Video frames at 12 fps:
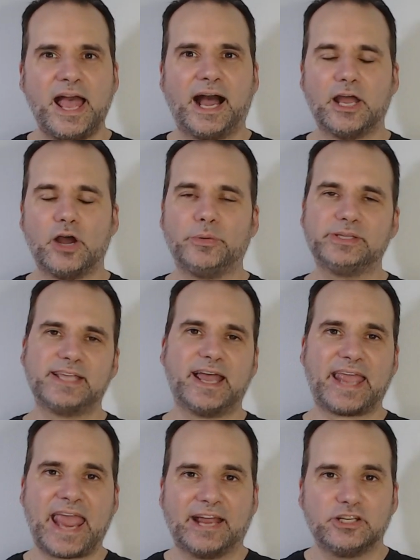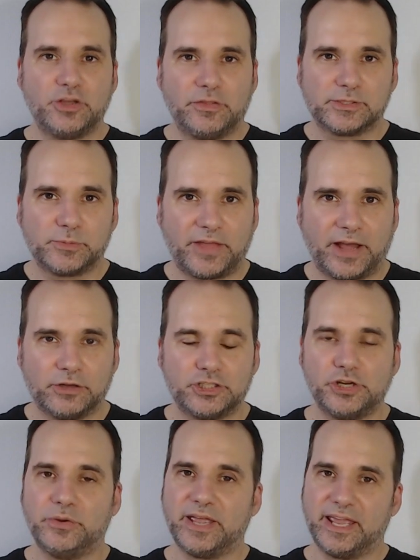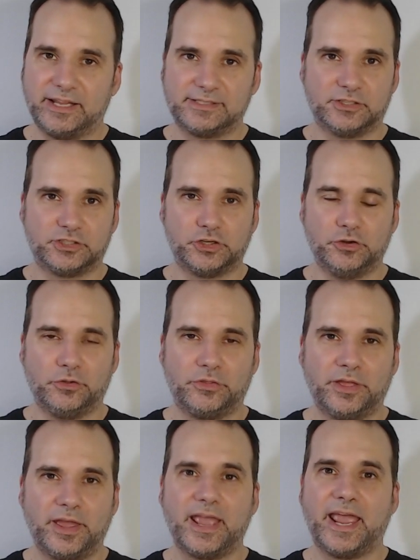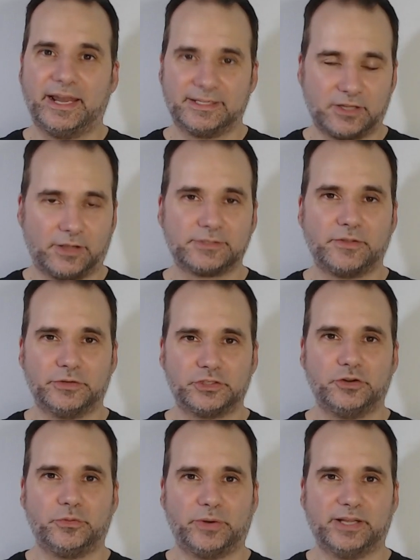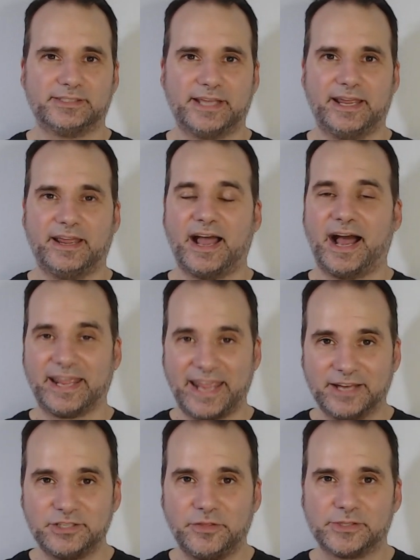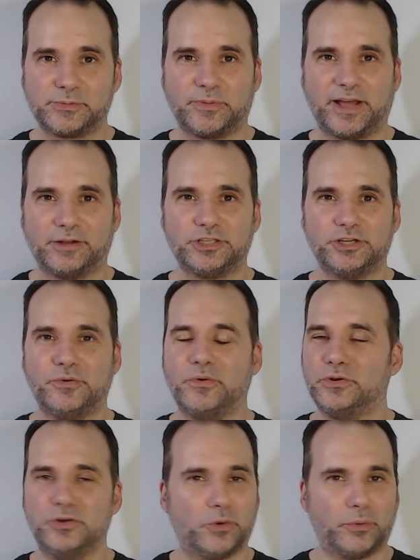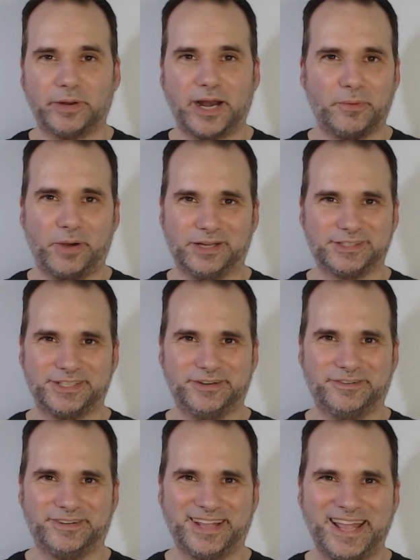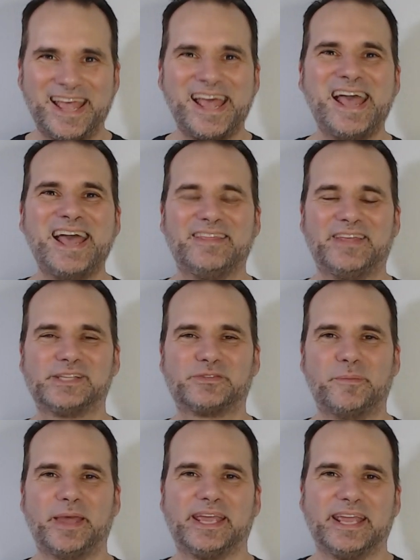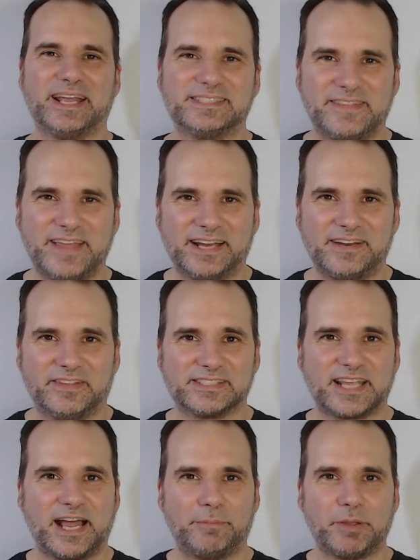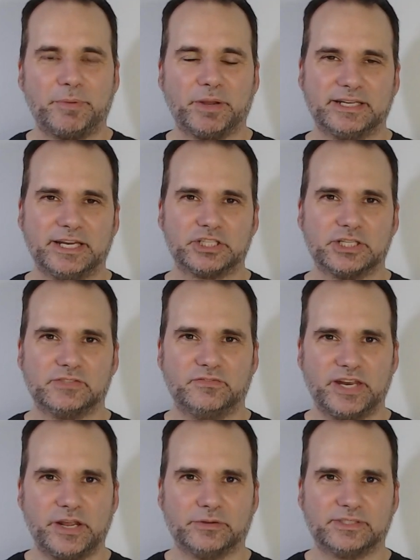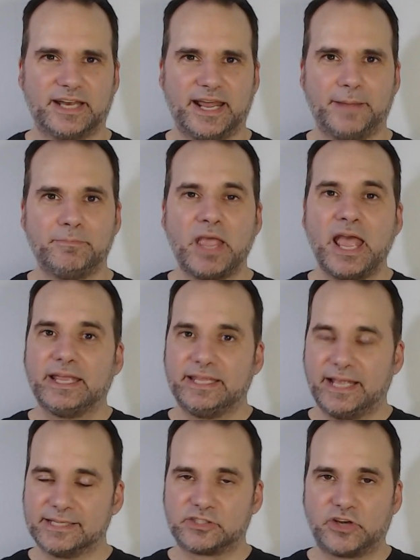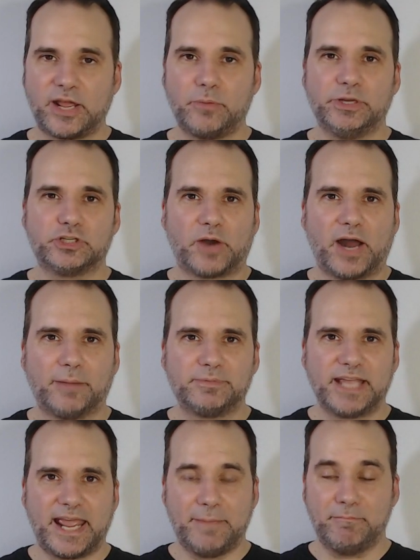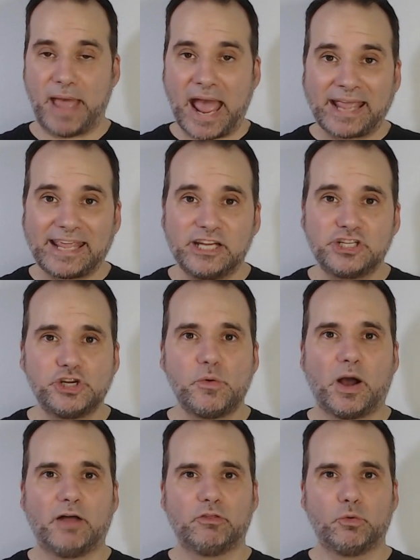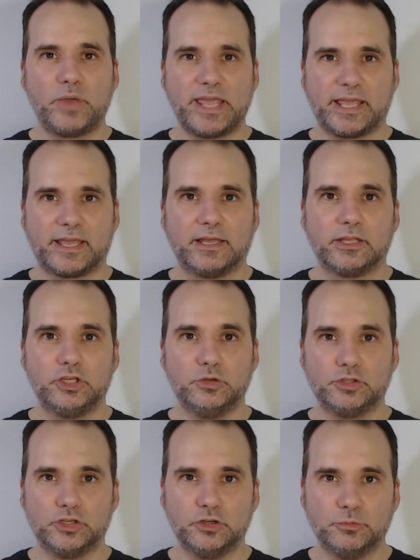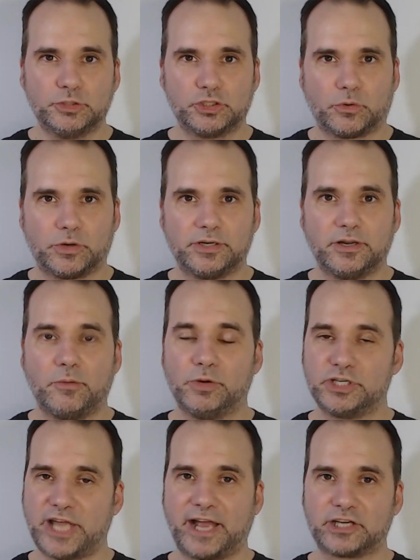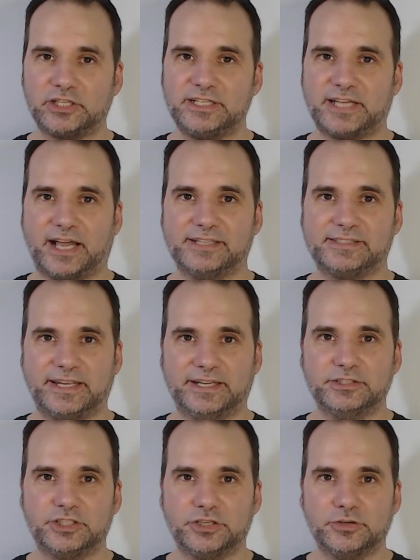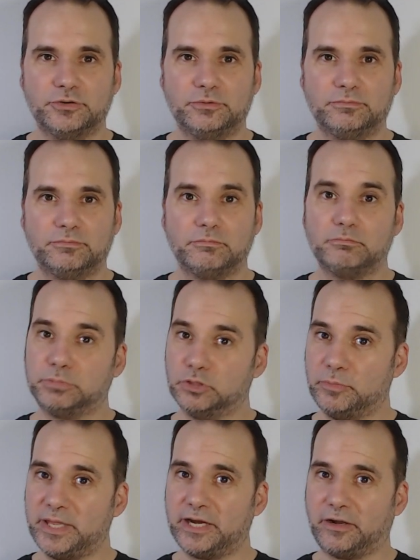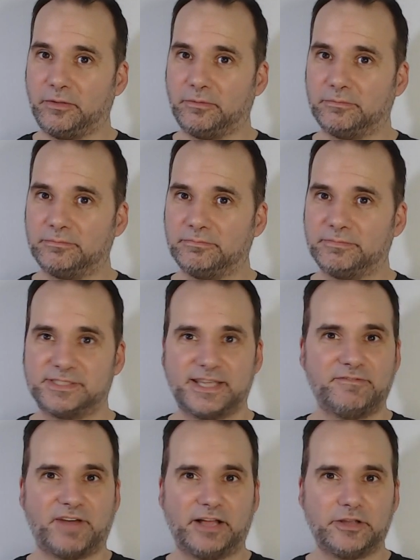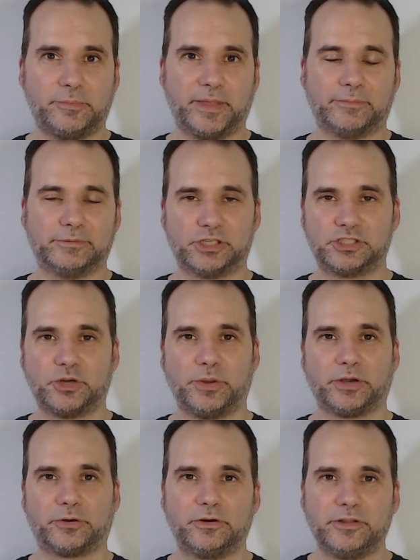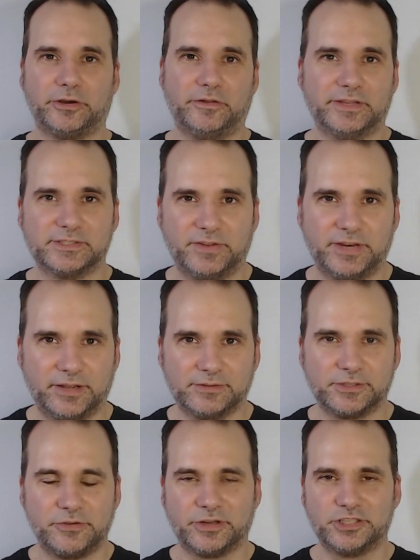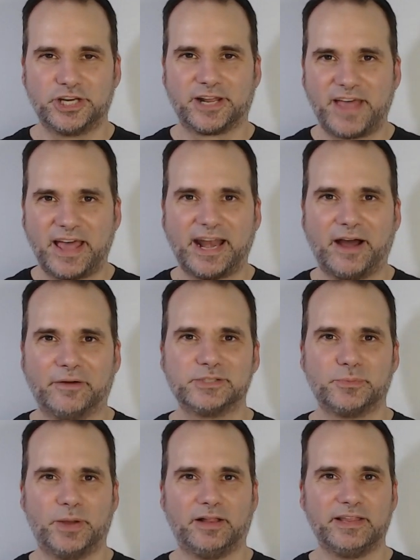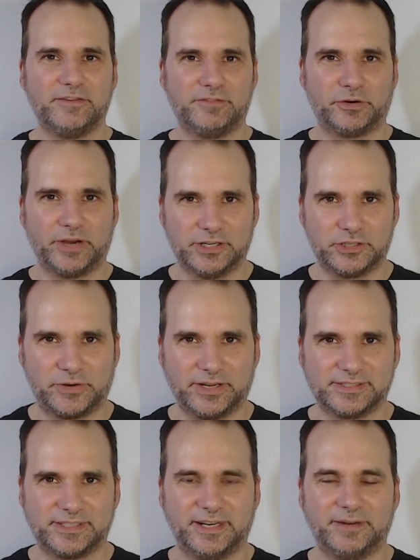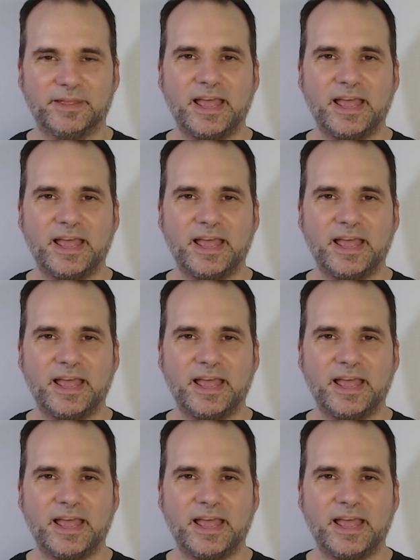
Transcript: I always say I can't do this without you. It is the truth. And it's also the truth when I say I can't do this without you, nor would I want to. Thanks for making it to the end of this comic book additions video today. Yesterday, we dropped a back issue of the week YouTube short, which actually ties into Blue Beetle same volume that I was just showing earlier in this video. So you can check that out as well if you're interested.